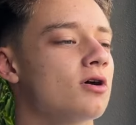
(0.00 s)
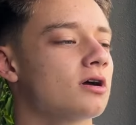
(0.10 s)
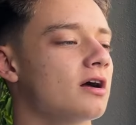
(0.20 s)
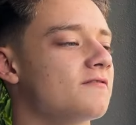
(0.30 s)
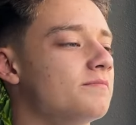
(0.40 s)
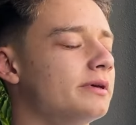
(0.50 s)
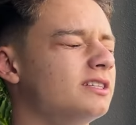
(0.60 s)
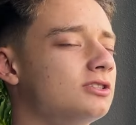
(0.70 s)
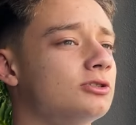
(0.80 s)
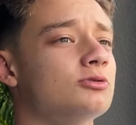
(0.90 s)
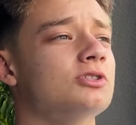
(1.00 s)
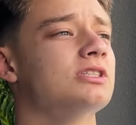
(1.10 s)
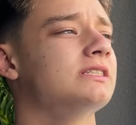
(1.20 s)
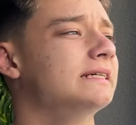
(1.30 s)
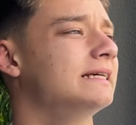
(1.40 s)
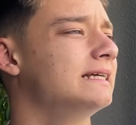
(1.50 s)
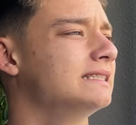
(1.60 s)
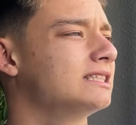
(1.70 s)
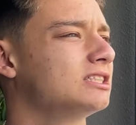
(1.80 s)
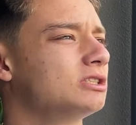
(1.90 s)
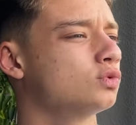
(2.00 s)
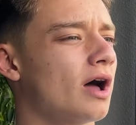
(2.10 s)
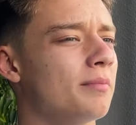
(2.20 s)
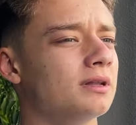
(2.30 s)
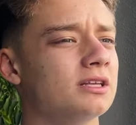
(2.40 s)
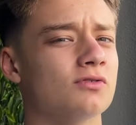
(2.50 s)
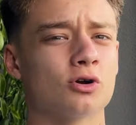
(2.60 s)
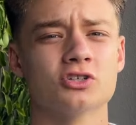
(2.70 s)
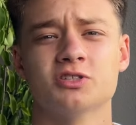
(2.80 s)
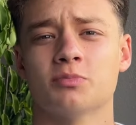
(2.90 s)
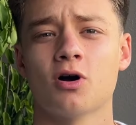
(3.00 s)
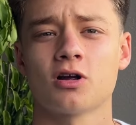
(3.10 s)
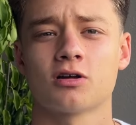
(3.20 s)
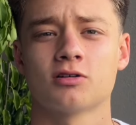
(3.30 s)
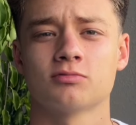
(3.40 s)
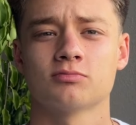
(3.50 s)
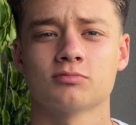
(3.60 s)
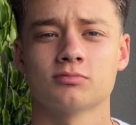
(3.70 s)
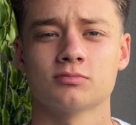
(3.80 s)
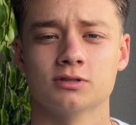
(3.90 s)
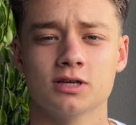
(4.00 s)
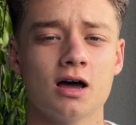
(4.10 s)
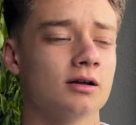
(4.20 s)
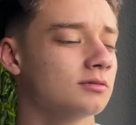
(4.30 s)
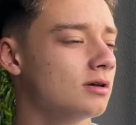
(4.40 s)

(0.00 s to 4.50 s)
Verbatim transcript: park I've been to since, I believe, Hershey Park. Uh-huh. Yeah.